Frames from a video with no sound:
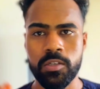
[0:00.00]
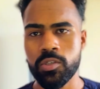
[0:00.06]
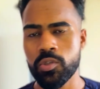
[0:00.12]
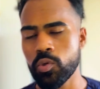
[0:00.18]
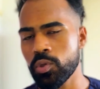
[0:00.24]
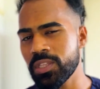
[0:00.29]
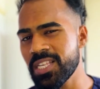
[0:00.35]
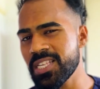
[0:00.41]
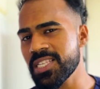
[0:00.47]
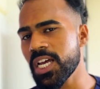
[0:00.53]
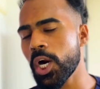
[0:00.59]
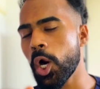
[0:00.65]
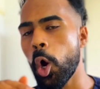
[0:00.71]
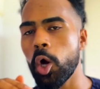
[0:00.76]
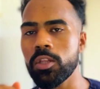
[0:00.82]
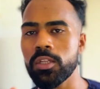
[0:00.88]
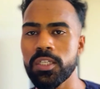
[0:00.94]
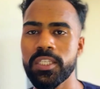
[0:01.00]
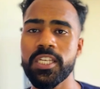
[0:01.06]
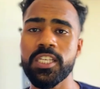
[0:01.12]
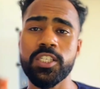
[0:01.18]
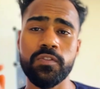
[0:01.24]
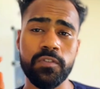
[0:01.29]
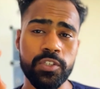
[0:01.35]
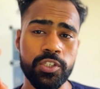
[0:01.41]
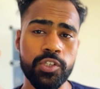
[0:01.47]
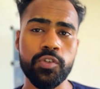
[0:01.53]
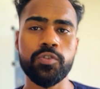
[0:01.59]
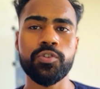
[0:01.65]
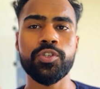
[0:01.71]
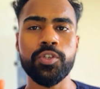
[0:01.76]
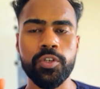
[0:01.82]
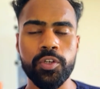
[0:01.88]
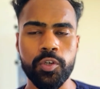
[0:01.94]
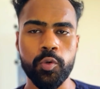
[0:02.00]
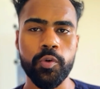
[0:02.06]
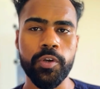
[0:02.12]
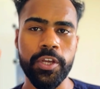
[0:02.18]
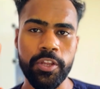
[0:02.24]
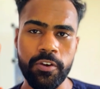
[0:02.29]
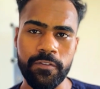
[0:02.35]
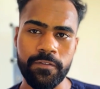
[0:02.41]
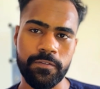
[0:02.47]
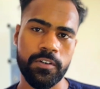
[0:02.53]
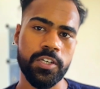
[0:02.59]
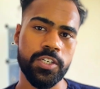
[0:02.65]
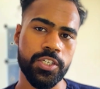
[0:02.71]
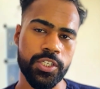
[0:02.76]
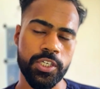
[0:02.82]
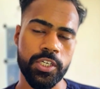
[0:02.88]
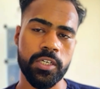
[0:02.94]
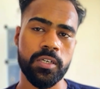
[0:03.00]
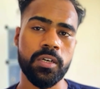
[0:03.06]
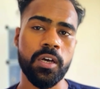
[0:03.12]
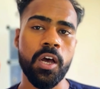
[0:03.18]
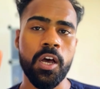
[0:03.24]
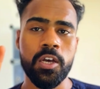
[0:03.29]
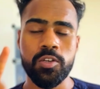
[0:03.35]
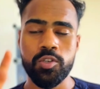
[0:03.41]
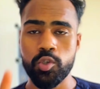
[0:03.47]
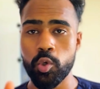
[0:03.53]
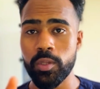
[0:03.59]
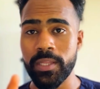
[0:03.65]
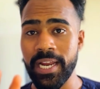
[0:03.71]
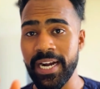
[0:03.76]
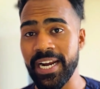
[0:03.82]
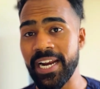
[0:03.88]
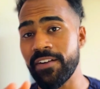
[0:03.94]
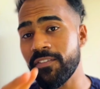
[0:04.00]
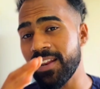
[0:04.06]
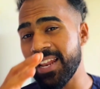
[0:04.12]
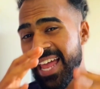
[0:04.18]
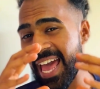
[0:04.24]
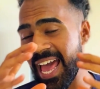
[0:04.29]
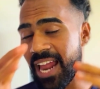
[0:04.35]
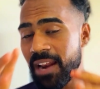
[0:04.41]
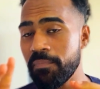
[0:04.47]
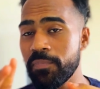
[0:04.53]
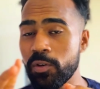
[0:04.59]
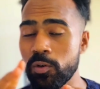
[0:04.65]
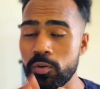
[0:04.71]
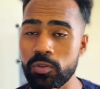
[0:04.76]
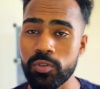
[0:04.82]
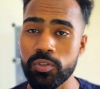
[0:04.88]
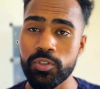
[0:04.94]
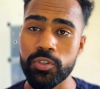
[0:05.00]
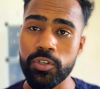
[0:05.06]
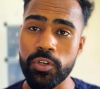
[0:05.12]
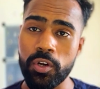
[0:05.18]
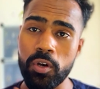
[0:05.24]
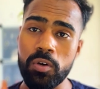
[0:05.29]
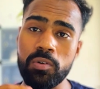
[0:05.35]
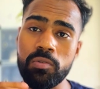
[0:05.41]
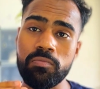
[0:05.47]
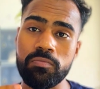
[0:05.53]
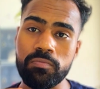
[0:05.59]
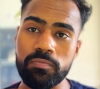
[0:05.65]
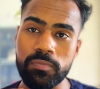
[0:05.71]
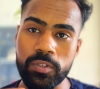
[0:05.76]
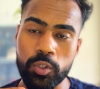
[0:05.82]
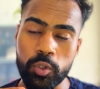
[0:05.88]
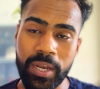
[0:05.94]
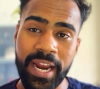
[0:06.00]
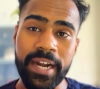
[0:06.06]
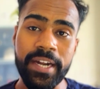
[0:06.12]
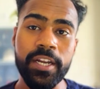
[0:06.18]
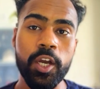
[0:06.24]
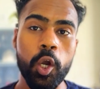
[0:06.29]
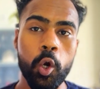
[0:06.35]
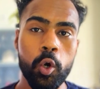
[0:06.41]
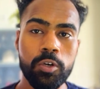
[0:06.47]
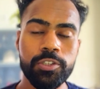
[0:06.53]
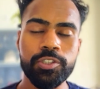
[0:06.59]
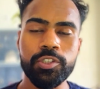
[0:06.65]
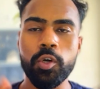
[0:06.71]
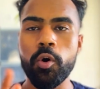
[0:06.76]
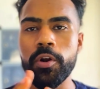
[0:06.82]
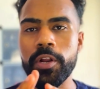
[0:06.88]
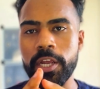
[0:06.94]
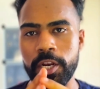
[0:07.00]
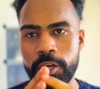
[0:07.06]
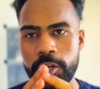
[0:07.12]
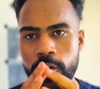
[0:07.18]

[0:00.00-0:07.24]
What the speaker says: So these are all the things which you should do in your first year, so that it will help you to, you know, to get good score in